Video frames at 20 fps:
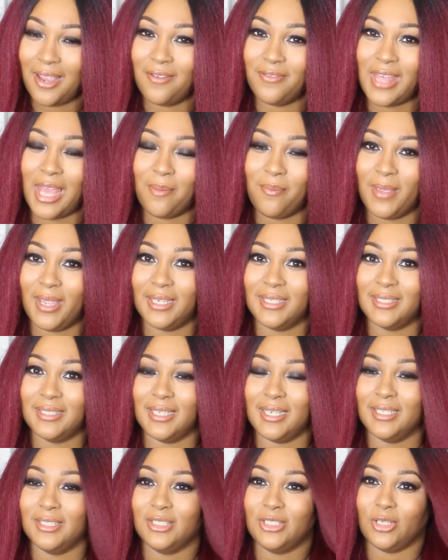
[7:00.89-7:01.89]
if that makes
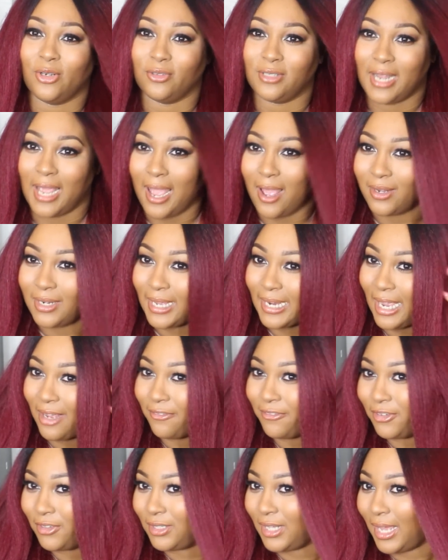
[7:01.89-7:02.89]
sense so now like I
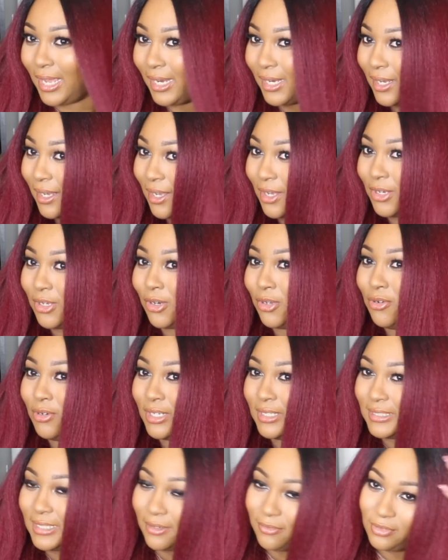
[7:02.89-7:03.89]
feel like you know you
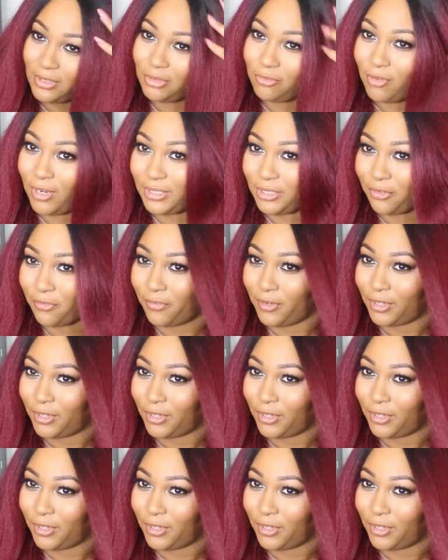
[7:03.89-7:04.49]
can definitely run your